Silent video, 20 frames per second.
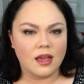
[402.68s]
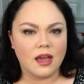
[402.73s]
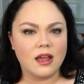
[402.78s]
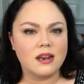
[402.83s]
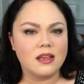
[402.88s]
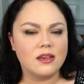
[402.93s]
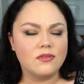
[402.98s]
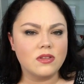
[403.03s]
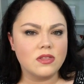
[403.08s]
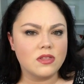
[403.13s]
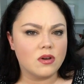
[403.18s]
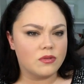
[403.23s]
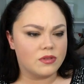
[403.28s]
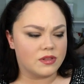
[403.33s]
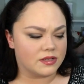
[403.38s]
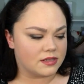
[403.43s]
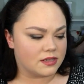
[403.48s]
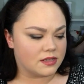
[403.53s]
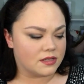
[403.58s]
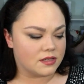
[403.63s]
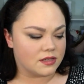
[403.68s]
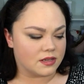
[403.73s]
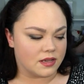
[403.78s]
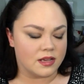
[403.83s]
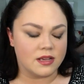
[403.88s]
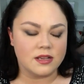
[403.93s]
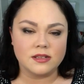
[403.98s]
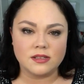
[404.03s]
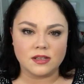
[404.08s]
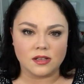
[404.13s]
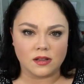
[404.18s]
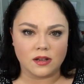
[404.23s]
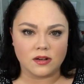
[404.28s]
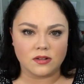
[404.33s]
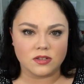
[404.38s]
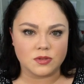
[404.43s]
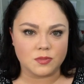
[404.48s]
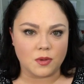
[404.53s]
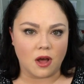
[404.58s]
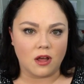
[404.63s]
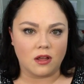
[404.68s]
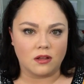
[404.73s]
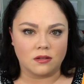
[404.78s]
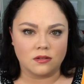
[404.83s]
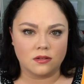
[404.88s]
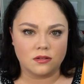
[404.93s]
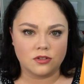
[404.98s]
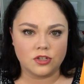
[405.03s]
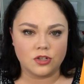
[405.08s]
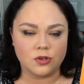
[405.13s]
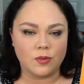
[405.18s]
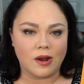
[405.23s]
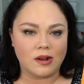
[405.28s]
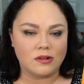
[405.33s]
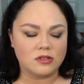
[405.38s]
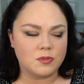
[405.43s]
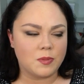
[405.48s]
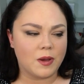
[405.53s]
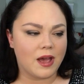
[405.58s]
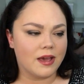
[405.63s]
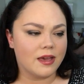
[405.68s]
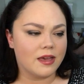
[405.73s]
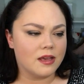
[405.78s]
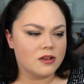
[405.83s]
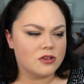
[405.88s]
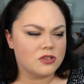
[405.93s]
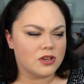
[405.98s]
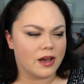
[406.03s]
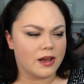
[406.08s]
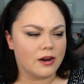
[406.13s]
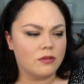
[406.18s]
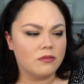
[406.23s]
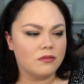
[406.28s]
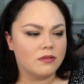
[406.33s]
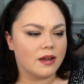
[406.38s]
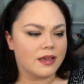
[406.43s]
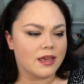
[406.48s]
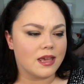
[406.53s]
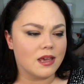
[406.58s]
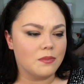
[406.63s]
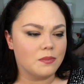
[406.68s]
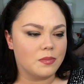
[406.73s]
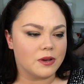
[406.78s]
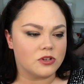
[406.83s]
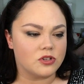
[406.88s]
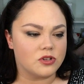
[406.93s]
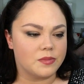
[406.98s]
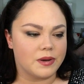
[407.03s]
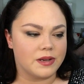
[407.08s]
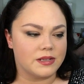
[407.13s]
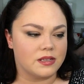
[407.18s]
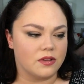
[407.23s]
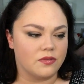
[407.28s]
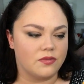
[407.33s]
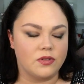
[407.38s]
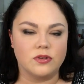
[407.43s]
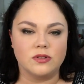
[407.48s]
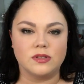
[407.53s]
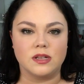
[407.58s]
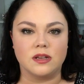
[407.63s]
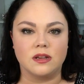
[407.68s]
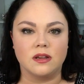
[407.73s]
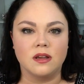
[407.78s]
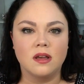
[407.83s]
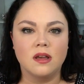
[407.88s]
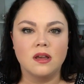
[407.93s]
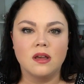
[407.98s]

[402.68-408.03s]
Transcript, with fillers: And even though this is, is the little small two ounce package, I don't, I can't picture myself using